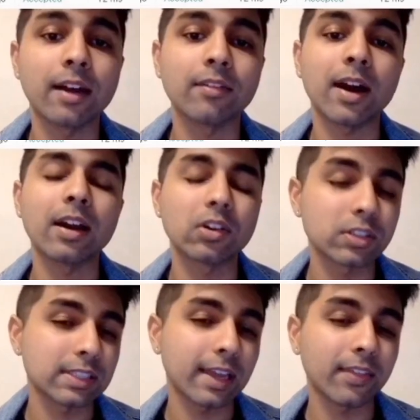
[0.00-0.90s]
I
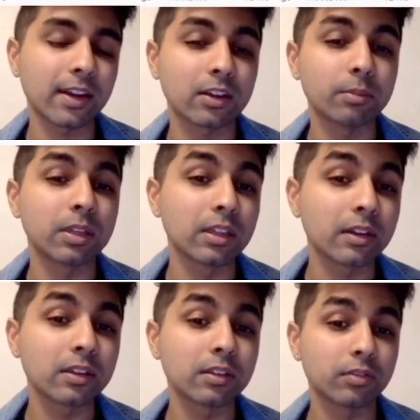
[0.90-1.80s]
understand that it could be a
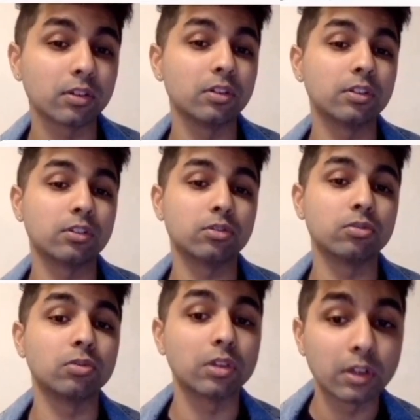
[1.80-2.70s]
little difficult to
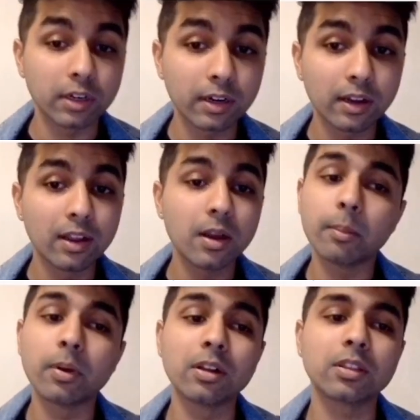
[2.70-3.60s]
learn,
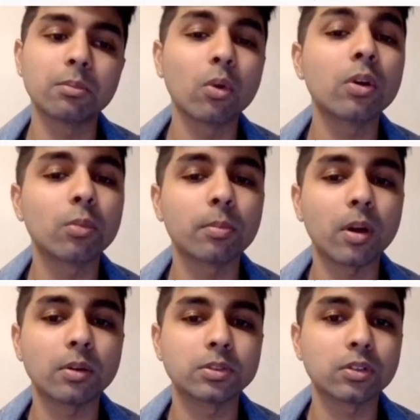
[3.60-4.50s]
but the more and more
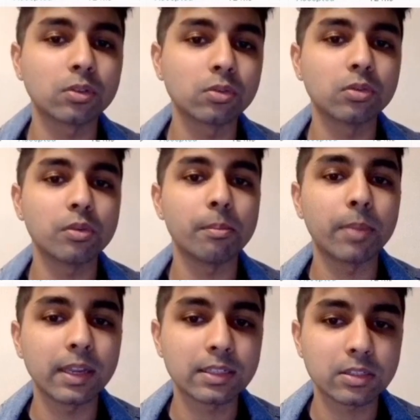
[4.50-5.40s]
problems you do
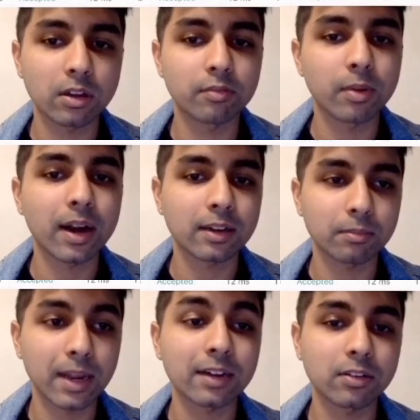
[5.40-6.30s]
based off
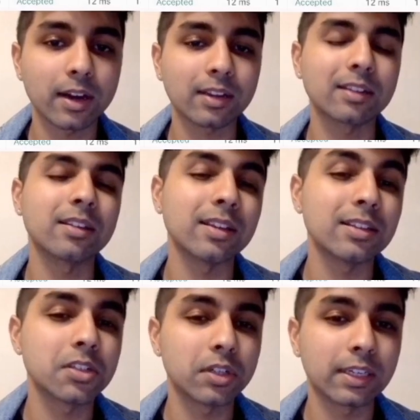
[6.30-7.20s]
backtracking, the
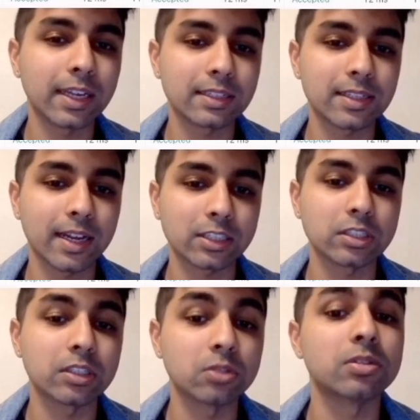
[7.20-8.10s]
easier it gets to
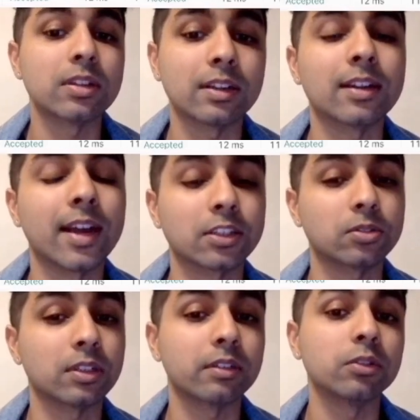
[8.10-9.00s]
actually use it in an actual
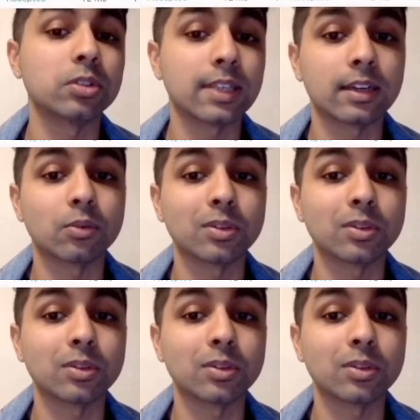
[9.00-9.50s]
interview setting